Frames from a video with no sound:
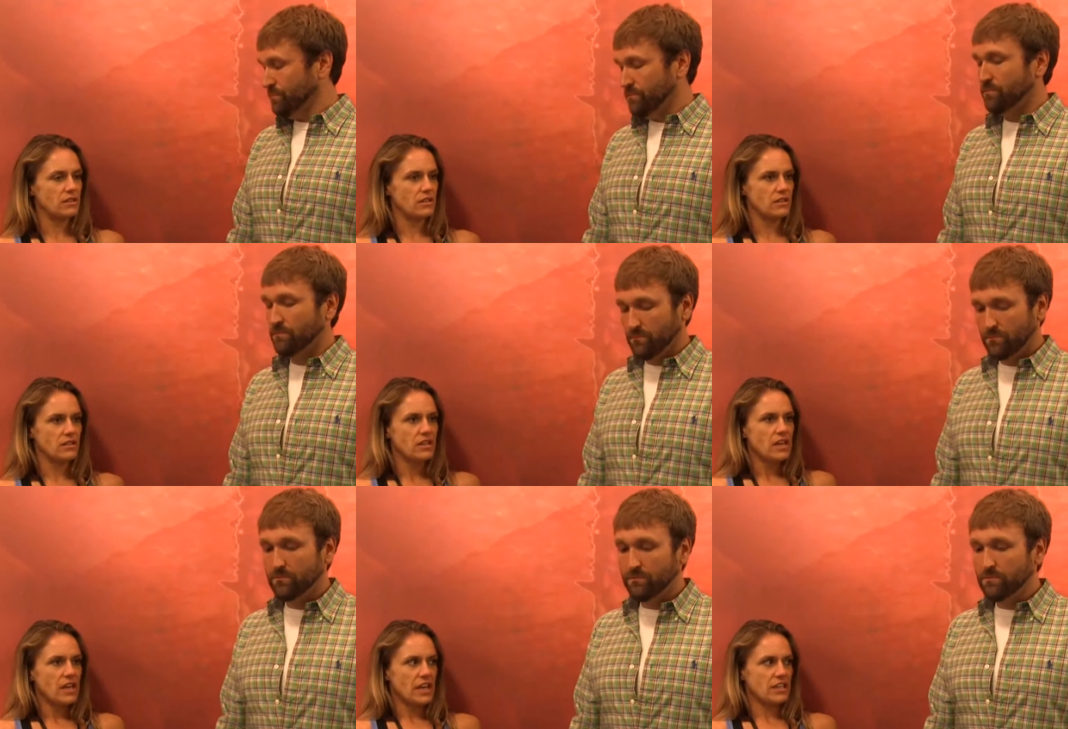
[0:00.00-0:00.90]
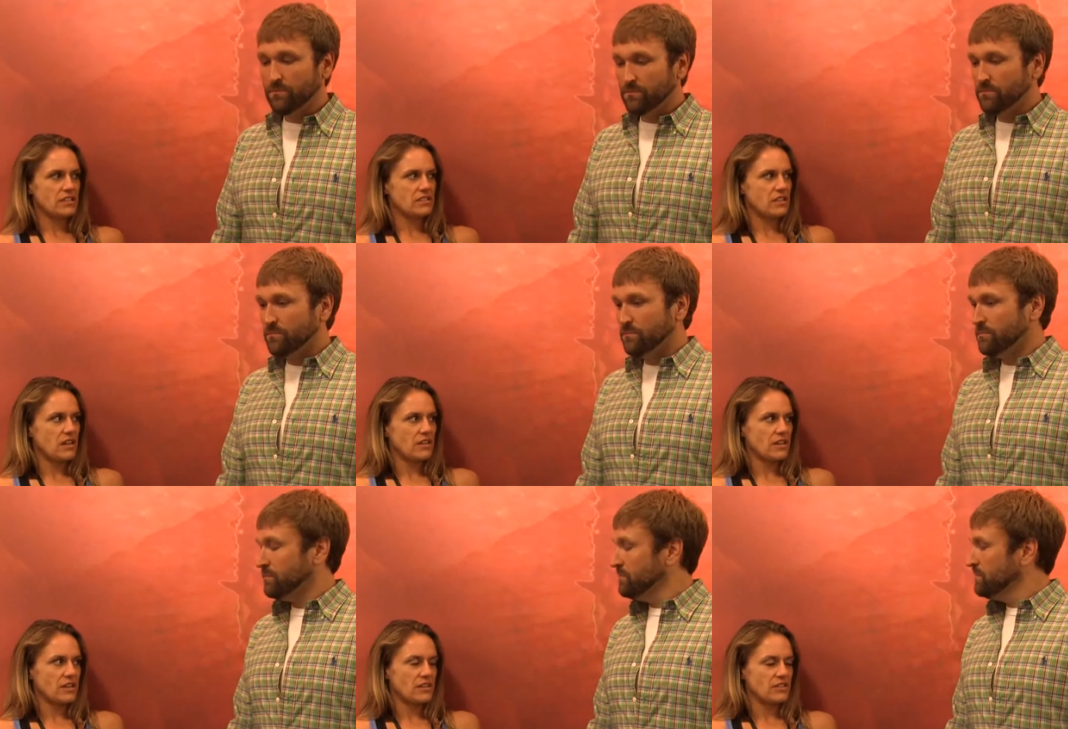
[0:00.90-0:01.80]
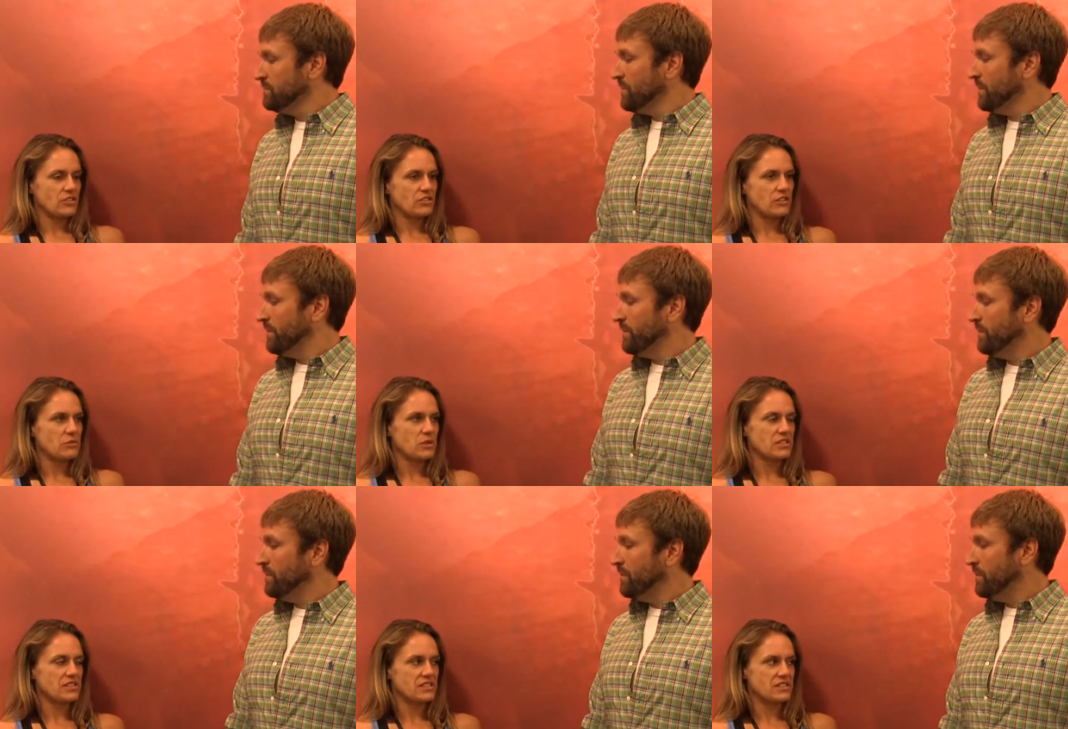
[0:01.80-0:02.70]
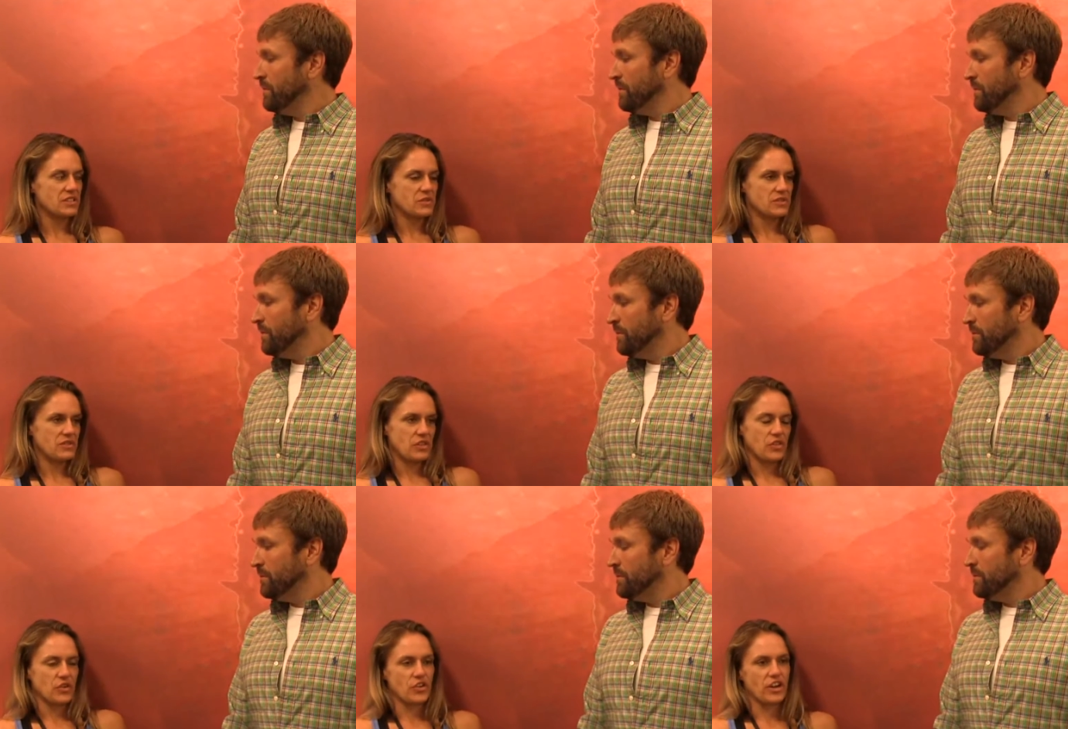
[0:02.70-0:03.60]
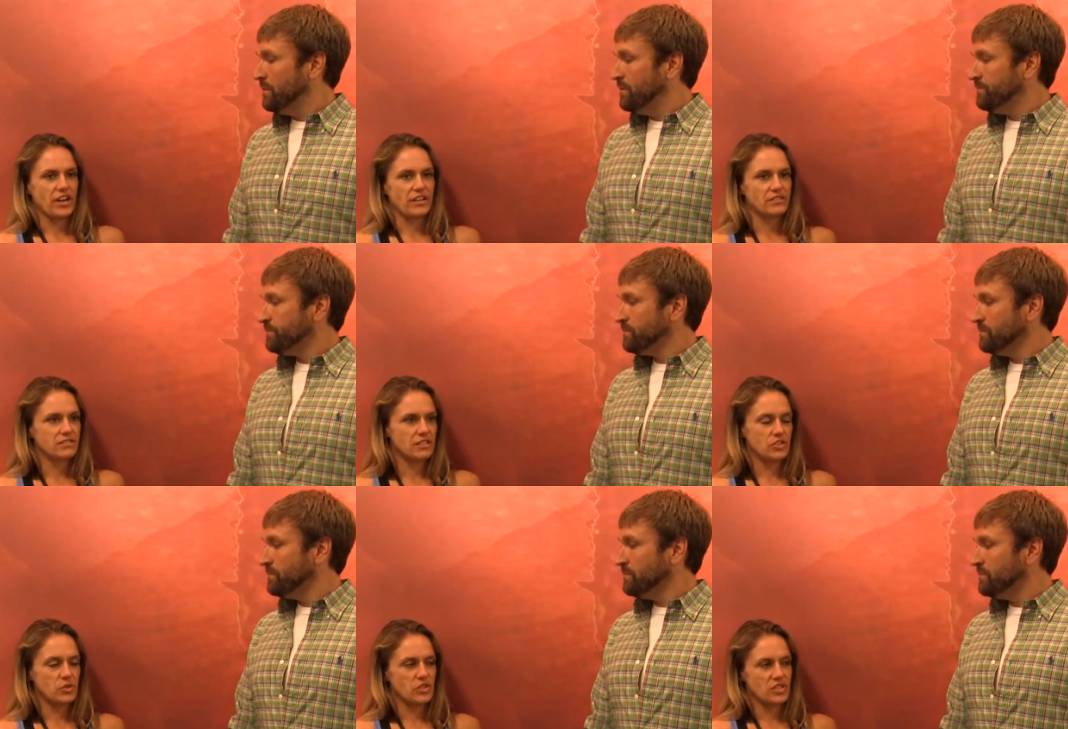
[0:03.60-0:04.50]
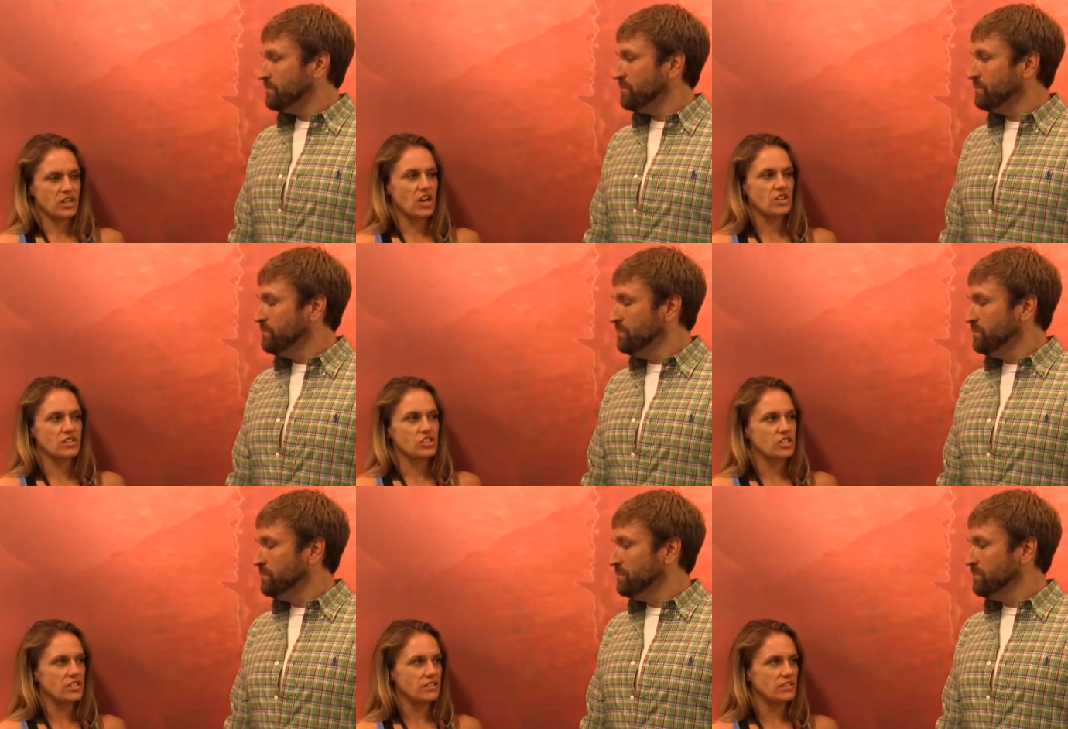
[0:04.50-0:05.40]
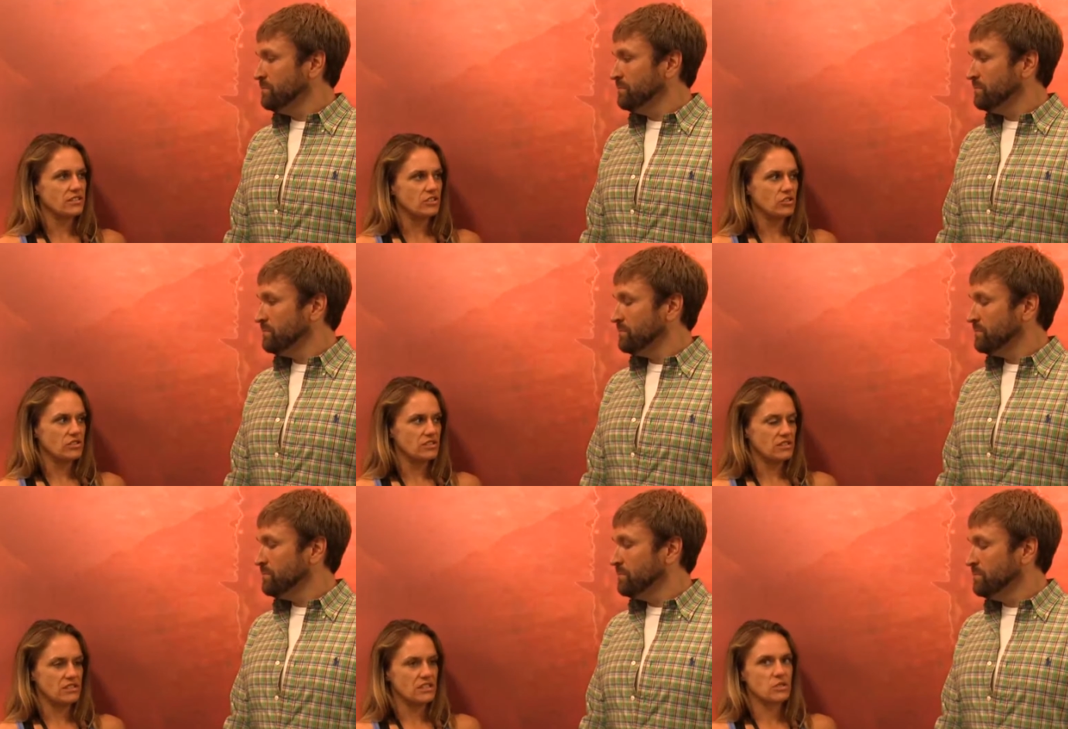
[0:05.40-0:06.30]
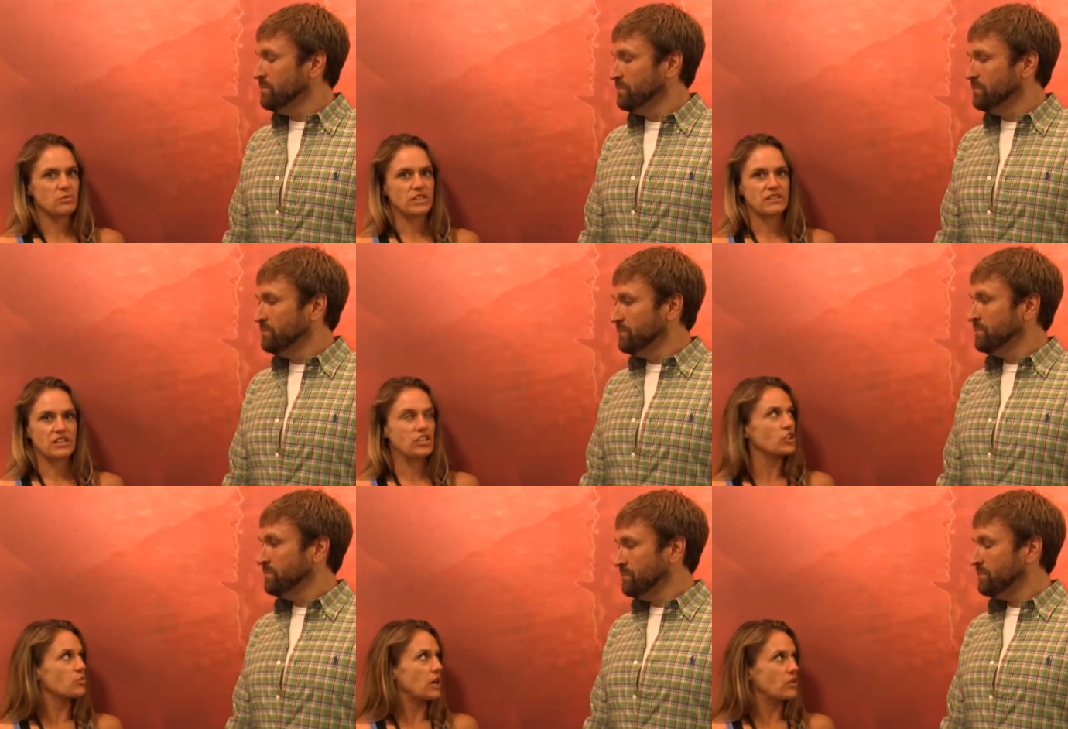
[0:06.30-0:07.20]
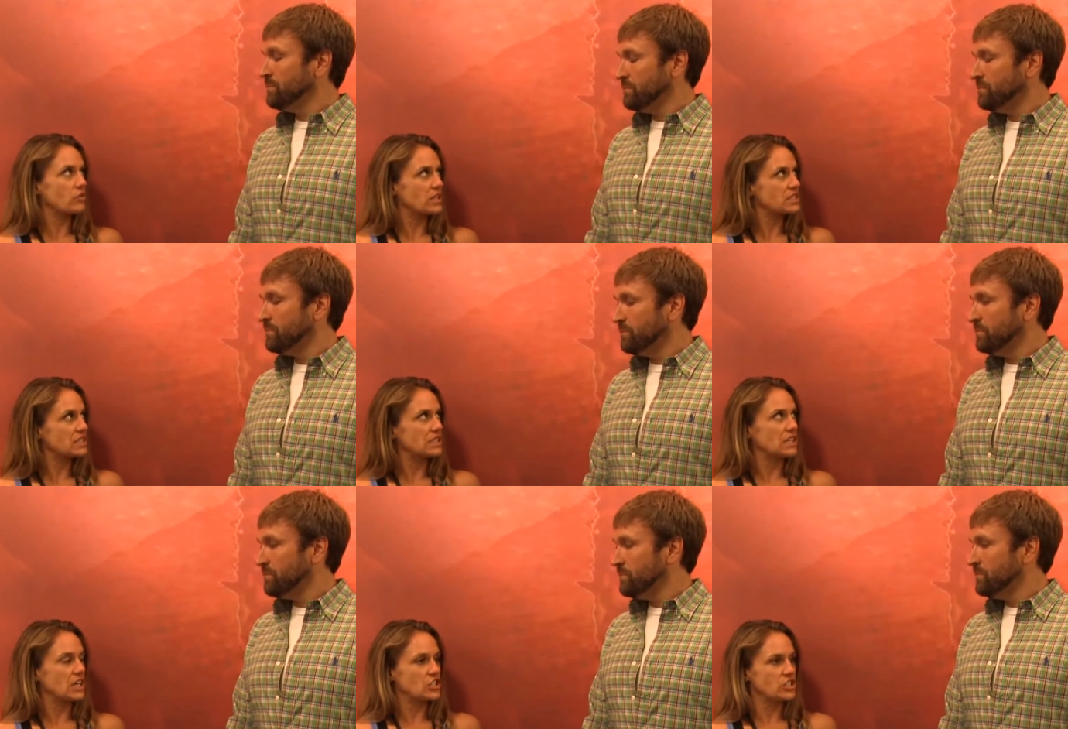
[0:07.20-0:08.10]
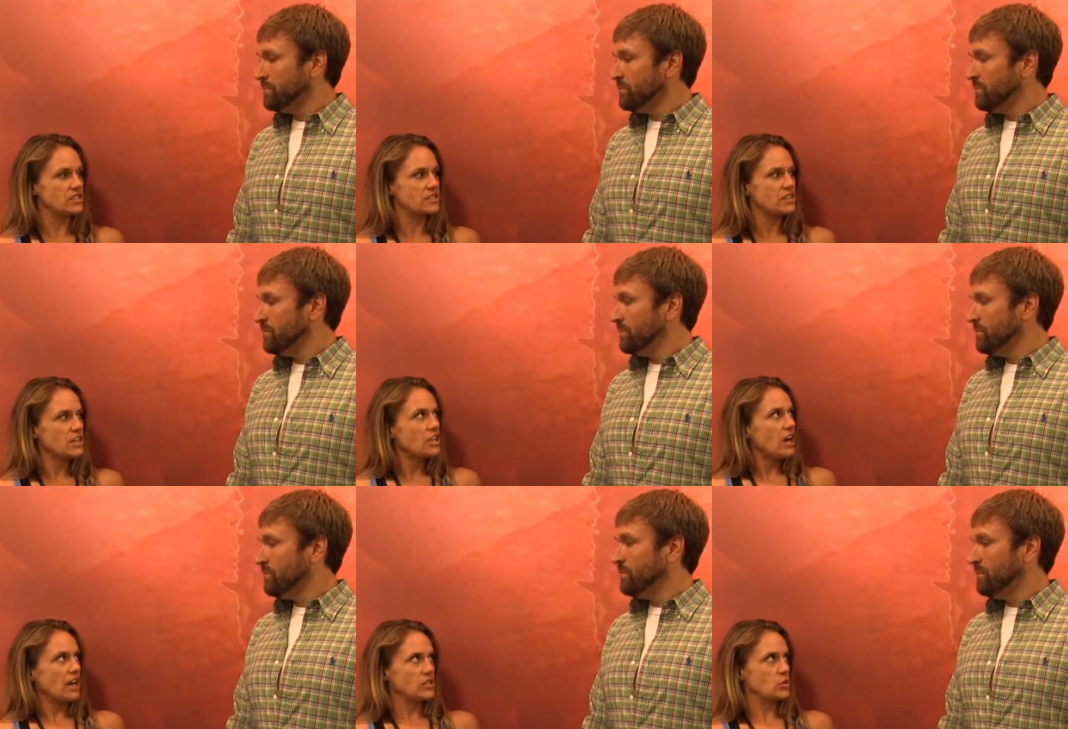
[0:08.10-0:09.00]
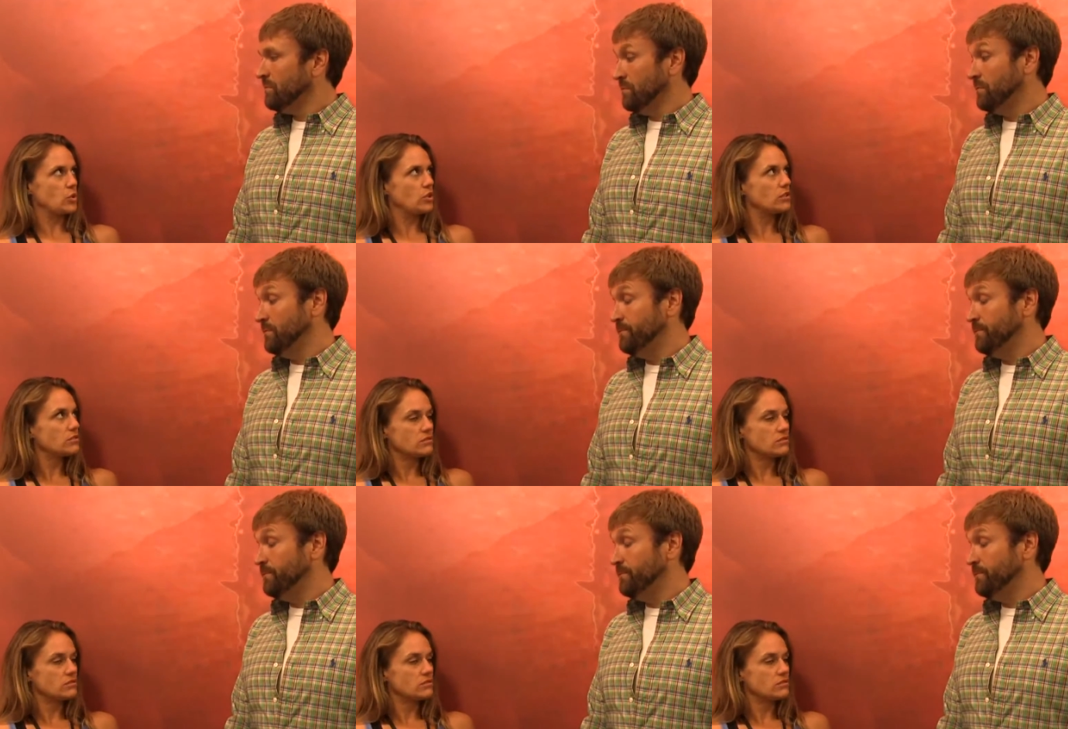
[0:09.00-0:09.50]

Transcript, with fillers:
Speaker 1: the and it's not like a you know, I've been wrestling since I was in the third grade, two years in college, and you know, it's the discipline, the year-round wrestling, not just high school,